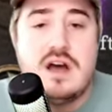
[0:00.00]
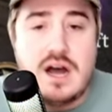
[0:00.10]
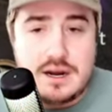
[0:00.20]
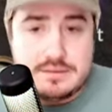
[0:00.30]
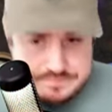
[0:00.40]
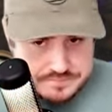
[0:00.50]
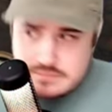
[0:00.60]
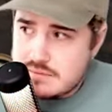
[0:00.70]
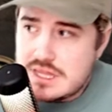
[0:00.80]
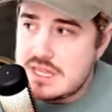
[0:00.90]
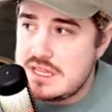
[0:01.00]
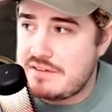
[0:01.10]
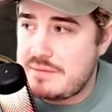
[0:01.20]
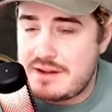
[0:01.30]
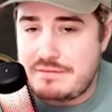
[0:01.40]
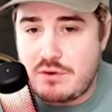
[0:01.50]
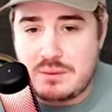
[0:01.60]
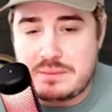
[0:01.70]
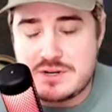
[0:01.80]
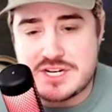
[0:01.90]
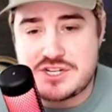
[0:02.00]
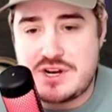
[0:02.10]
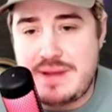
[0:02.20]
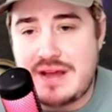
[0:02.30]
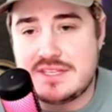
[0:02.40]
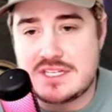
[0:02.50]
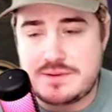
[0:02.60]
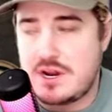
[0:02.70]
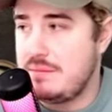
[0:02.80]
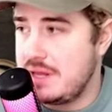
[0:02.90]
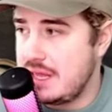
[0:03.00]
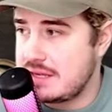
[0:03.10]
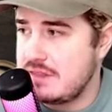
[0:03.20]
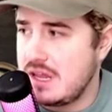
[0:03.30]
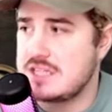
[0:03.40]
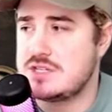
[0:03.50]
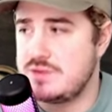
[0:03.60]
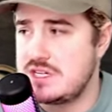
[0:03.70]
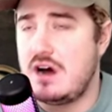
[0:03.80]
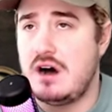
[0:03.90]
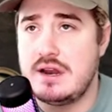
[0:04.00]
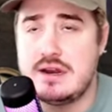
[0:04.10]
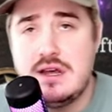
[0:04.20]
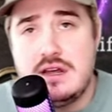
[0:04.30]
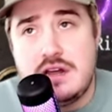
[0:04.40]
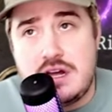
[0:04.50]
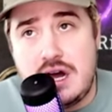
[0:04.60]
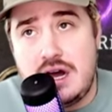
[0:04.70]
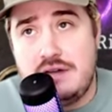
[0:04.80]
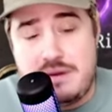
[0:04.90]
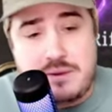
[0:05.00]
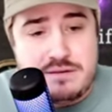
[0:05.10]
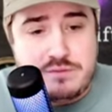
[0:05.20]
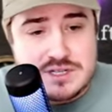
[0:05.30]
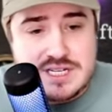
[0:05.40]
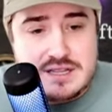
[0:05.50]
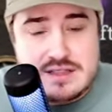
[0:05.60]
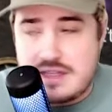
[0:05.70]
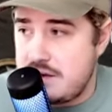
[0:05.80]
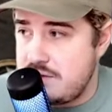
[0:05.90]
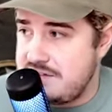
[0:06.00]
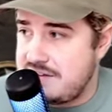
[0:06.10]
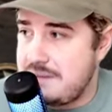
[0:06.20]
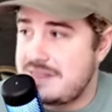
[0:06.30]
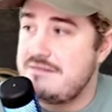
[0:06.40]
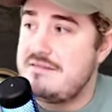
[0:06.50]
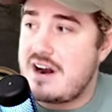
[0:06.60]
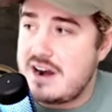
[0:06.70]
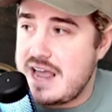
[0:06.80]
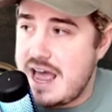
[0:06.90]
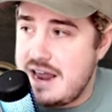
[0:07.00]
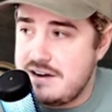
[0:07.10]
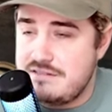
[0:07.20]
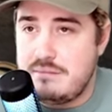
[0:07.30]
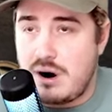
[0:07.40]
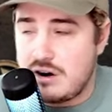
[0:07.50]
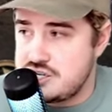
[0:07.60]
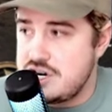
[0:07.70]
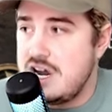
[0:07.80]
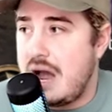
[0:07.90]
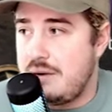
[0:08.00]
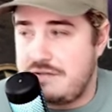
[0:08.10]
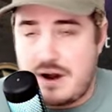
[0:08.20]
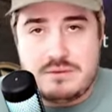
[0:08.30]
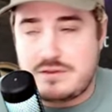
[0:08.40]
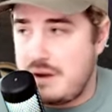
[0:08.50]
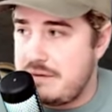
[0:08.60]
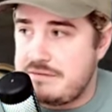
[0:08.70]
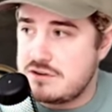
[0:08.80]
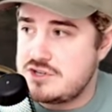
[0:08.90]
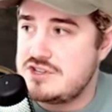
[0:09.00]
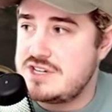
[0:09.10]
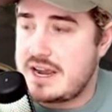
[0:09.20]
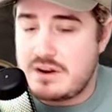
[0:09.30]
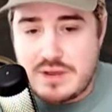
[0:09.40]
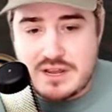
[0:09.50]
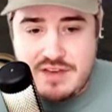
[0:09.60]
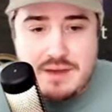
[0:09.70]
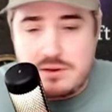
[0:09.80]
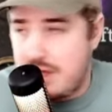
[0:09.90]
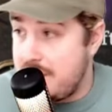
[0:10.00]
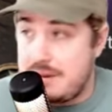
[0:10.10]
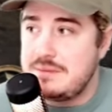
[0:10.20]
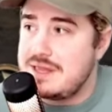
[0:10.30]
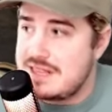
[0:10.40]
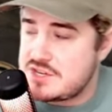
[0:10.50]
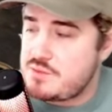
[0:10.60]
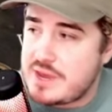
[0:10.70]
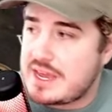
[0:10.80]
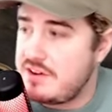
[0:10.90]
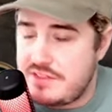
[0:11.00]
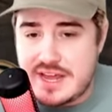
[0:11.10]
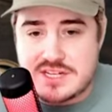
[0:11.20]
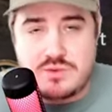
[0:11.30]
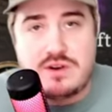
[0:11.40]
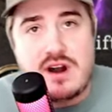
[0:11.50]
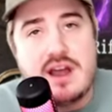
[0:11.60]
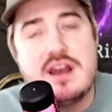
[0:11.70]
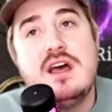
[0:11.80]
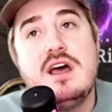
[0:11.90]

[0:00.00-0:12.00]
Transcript: Um, never made a formal prediction about this, you know, but like Lust was on uh, February fourteenth, and then Reeve came at the very end of March. I would have thought it would come the first or second week of April. I thought maybe this weekend or the next one, right?